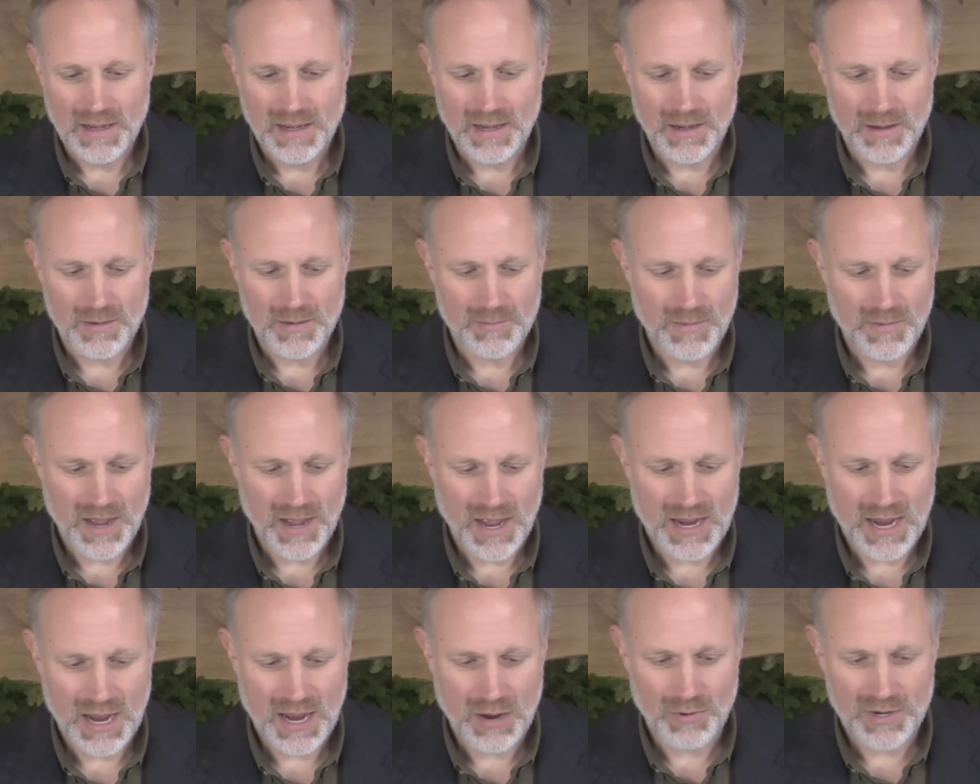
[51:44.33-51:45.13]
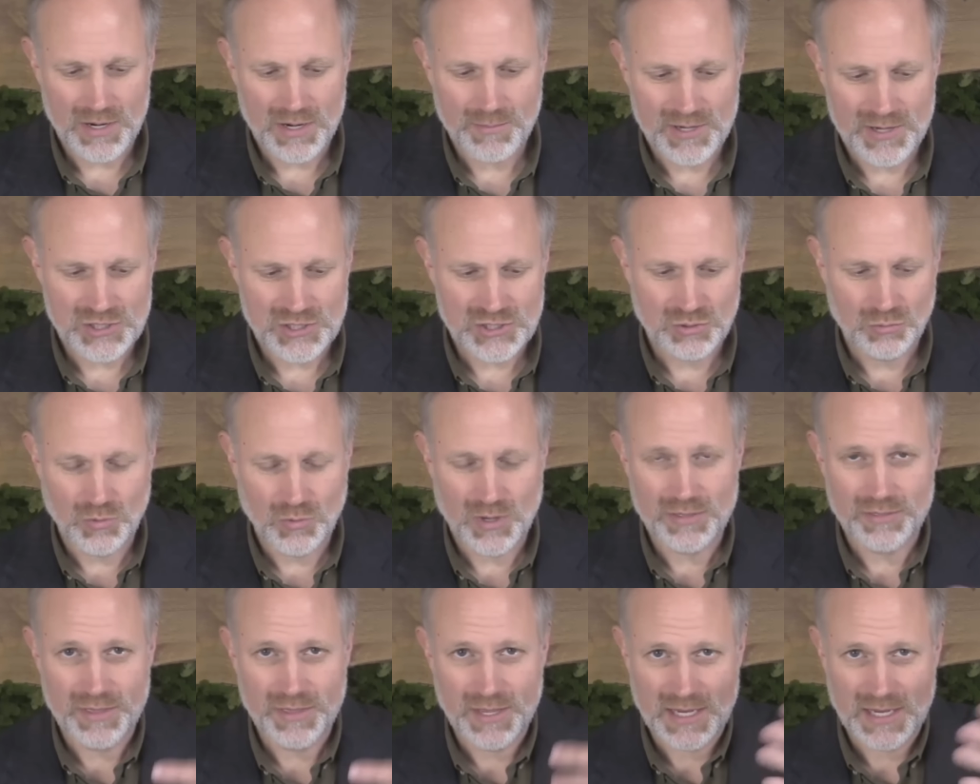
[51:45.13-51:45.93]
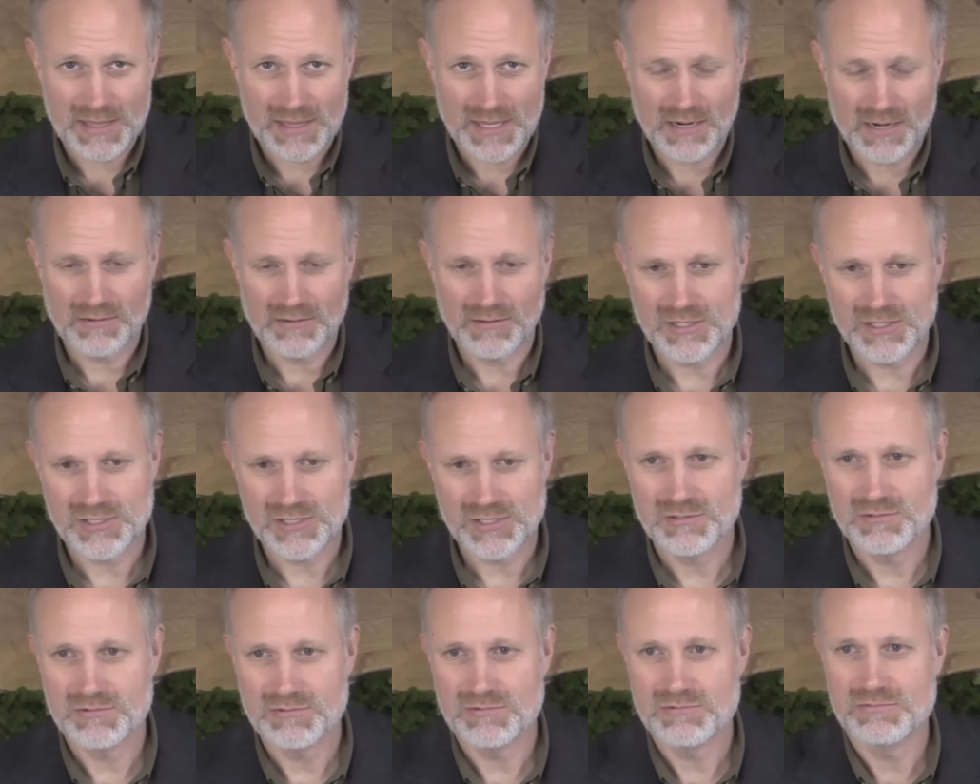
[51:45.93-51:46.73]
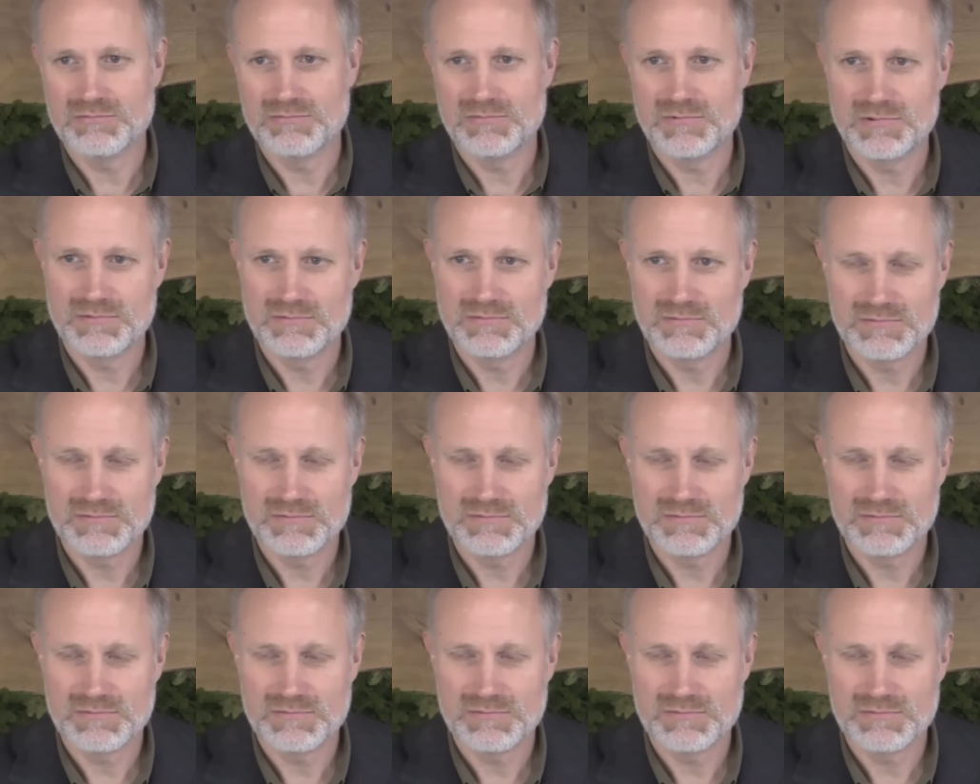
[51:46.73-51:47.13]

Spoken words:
I want to mention one thing, and then I'll let you